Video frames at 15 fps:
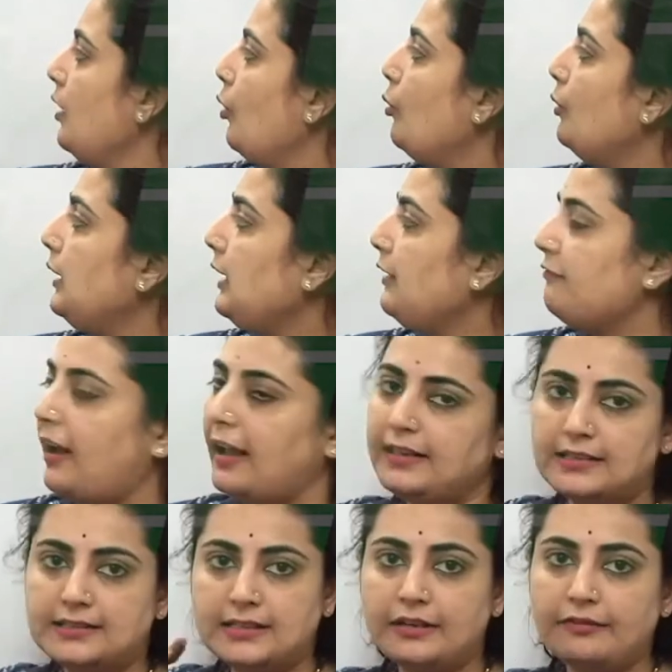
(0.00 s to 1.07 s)
only one
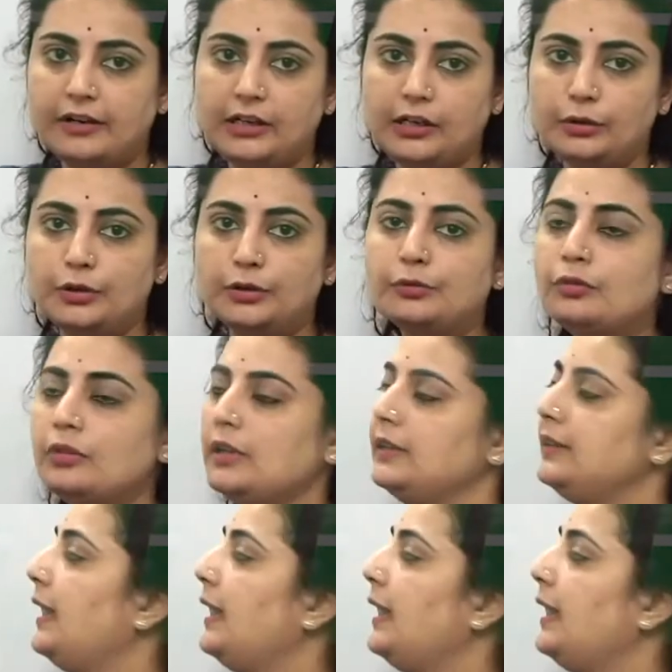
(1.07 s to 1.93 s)
is given to you,